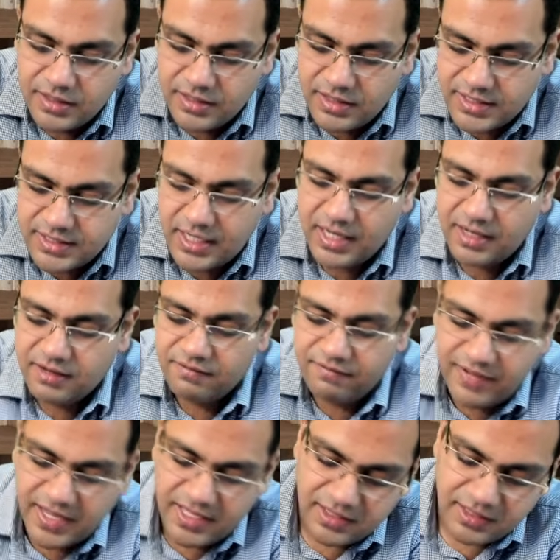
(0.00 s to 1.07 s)
They say
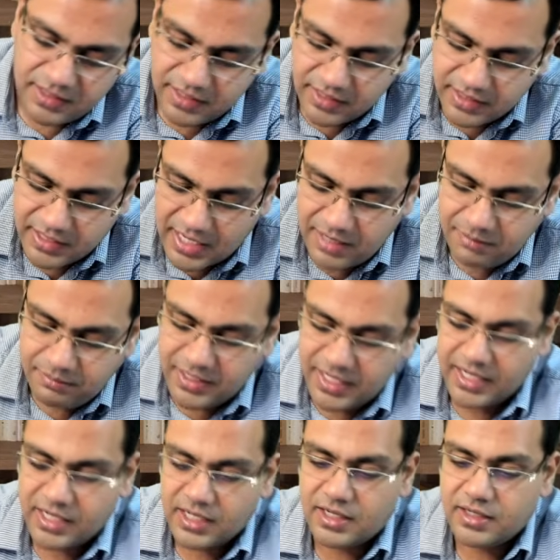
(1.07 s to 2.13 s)
when the time
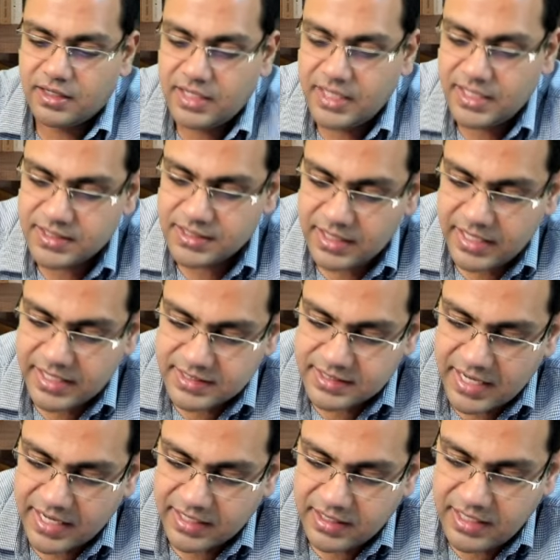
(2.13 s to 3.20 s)
taken is
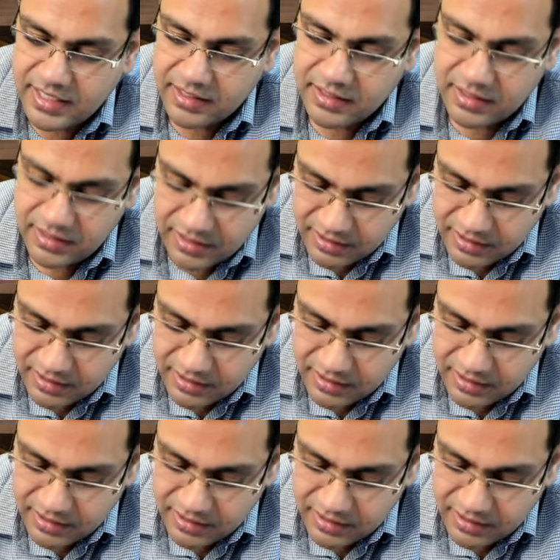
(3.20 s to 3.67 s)
exactly